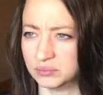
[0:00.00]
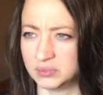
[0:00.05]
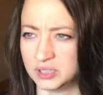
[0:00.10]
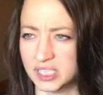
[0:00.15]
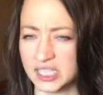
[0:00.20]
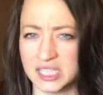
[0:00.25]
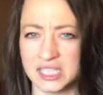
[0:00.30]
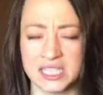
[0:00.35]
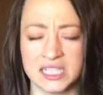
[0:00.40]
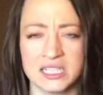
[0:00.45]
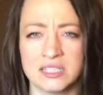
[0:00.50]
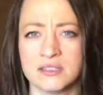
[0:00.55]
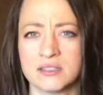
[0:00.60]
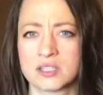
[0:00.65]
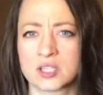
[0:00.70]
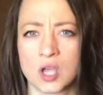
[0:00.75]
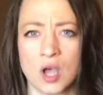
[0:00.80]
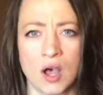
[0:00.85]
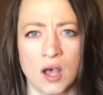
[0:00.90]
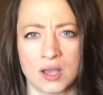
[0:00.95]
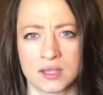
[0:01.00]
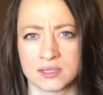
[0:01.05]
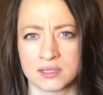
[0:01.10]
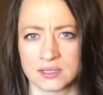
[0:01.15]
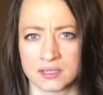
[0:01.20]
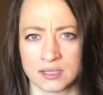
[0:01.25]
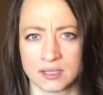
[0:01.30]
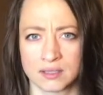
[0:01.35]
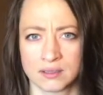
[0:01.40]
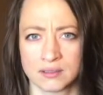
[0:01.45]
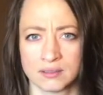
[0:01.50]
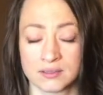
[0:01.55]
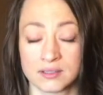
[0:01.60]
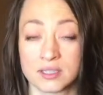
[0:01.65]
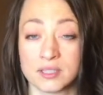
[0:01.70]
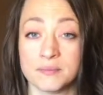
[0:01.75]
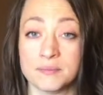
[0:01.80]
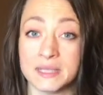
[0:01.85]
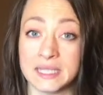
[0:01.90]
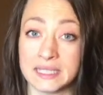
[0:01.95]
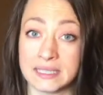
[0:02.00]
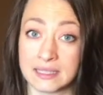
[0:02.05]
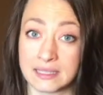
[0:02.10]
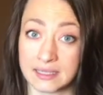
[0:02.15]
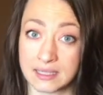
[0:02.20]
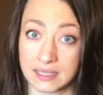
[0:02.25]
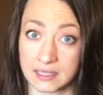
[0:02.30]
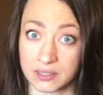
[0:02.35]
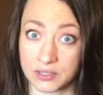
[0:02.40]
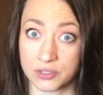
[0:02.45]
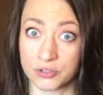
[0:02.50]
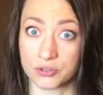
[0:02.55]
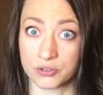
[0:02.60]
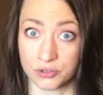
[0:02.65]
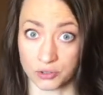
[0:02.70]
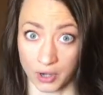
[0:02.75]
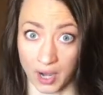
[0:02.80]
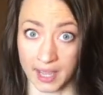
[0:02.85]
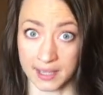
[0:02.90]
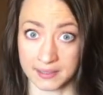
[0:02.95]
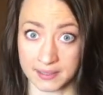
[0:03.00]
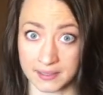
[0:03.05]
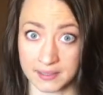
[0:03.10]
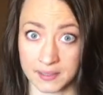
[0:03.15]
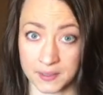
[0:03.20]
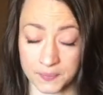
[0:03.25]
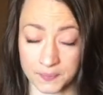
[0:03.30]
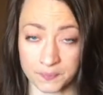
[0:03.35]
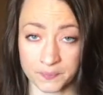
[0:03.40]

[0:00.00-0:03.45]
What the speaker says: disease-causing, to be distress.